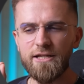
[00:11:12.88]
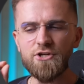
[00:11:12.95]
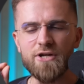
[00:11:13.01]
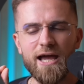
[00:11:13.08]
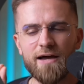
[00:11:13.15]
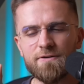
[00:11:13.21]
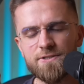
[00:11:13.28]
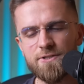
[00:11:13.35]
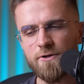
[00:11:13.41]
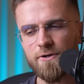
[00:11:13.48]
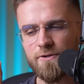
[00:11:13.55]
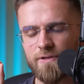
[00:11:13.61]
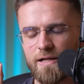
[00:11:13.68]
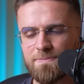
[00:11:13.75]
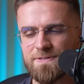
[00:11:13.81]
Each
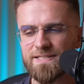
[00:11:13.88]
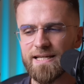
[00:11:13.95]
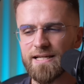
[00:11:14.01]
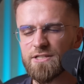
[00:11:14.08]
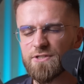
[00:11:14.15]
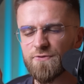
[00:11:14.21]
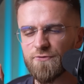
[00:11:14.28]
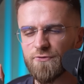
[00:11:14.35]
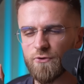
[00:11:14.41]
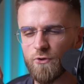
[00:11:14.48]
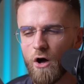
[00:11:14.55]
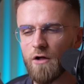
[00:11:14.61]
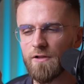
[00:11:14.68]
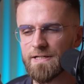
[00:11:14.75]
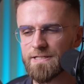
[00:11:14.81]
avatar lip syncs
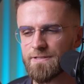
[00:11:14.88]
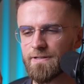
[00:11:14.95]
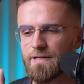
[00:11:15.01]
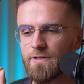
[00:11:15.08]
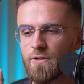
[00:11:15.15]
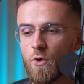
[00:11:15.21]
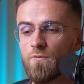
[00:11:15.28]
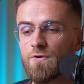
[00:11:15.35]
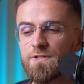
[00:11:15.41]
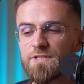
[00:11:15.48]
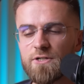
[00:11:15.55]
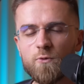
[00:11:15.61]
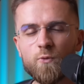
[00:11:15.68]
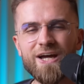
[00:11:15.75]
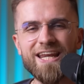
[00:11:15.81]
flawlessly in over
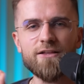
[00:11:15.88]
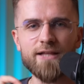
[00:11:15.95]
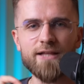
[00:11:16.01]
20